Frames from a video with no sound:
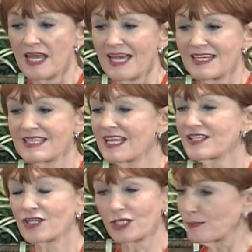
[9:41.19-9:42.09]
And Dan
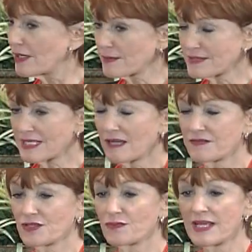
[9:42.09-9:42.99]
took it upon himself
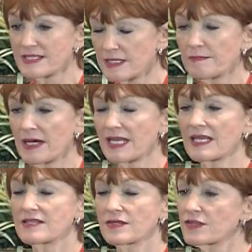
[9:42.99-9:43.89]
to raise the
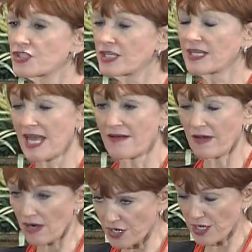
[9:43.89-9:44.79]
money so that she could have a
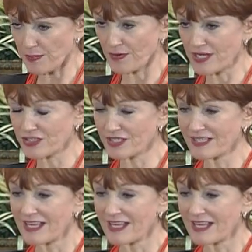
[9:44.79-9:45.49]
heart operation.